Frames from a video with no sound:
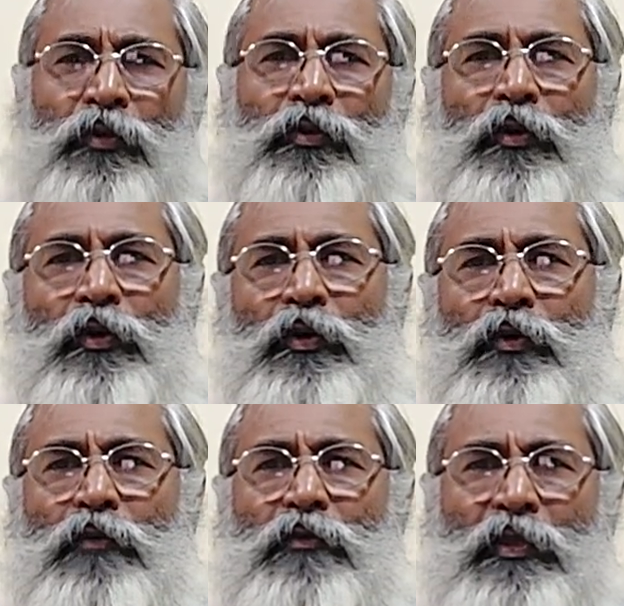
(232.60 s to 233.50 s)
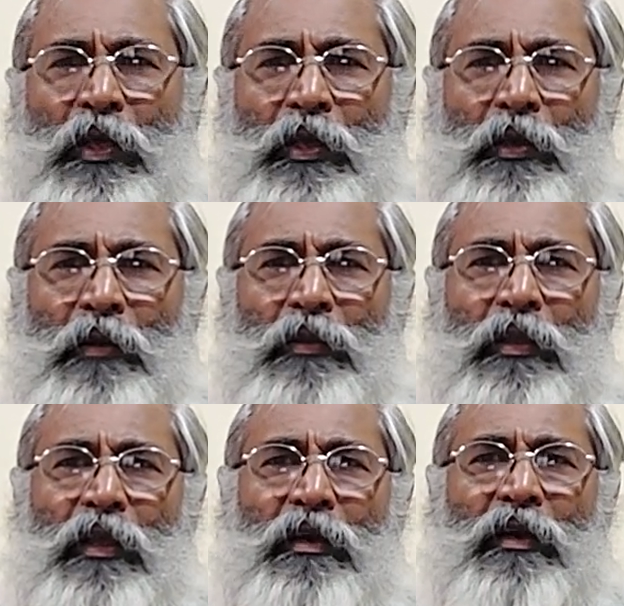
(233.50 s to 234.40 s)
So the
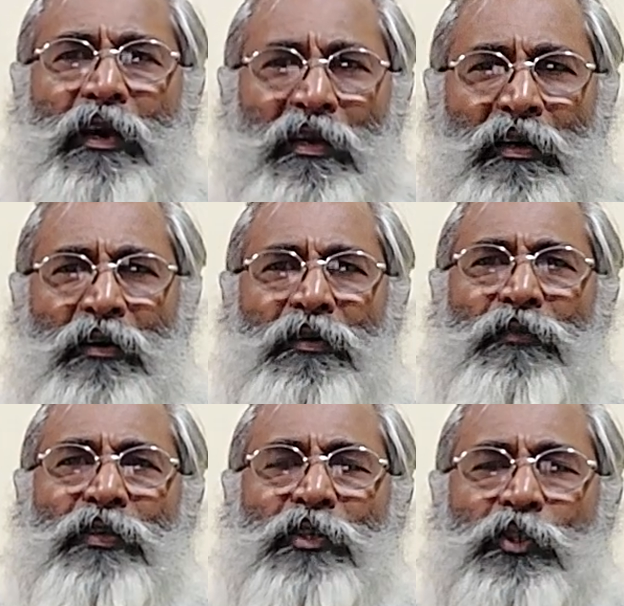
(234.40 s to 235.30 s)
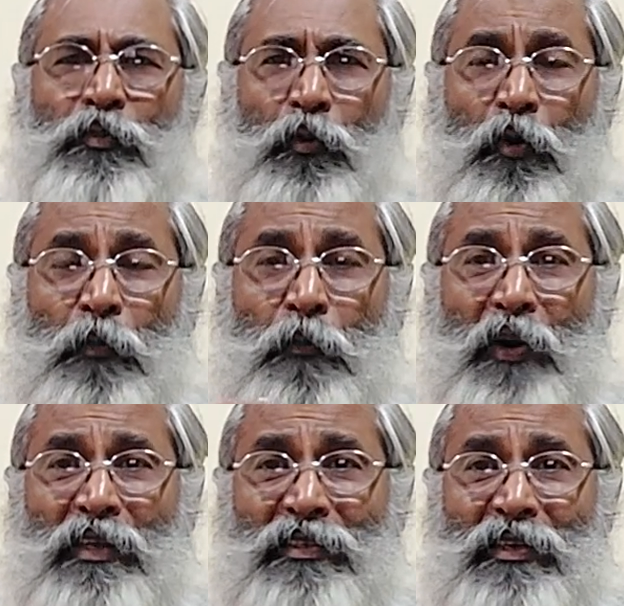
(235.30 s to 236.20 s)
color which is more
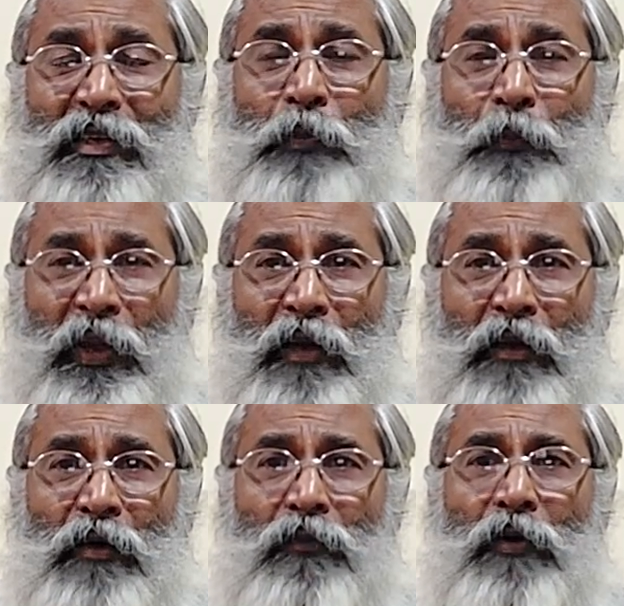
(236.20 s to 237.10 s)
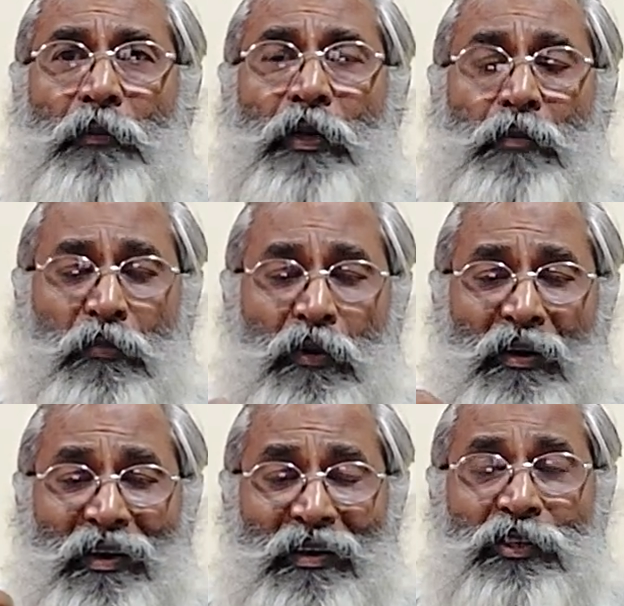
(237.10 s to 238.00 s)
pleasant pink will become
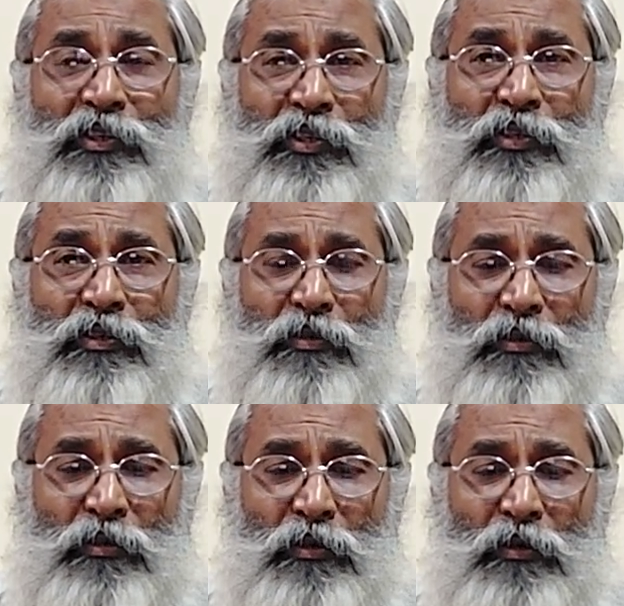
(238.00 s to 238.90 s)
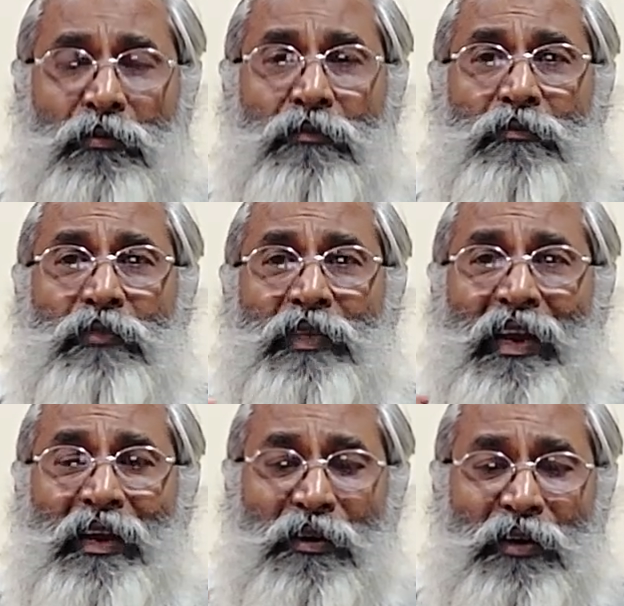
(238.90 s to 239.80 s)
reddish, you know,
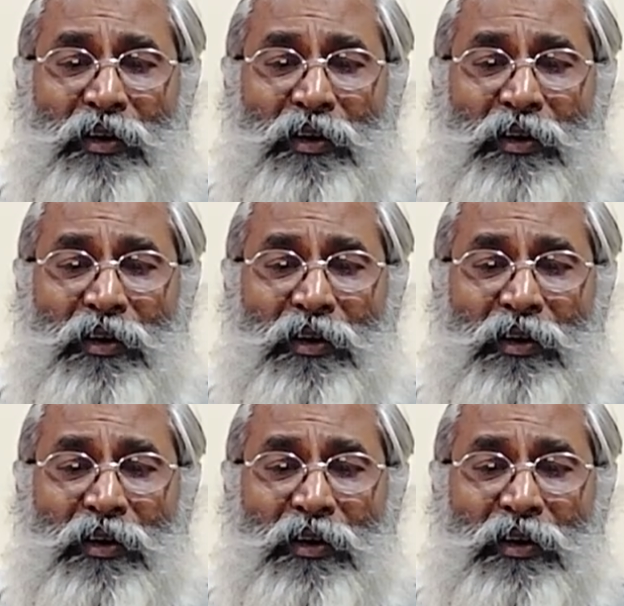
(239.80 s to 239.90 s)
tanned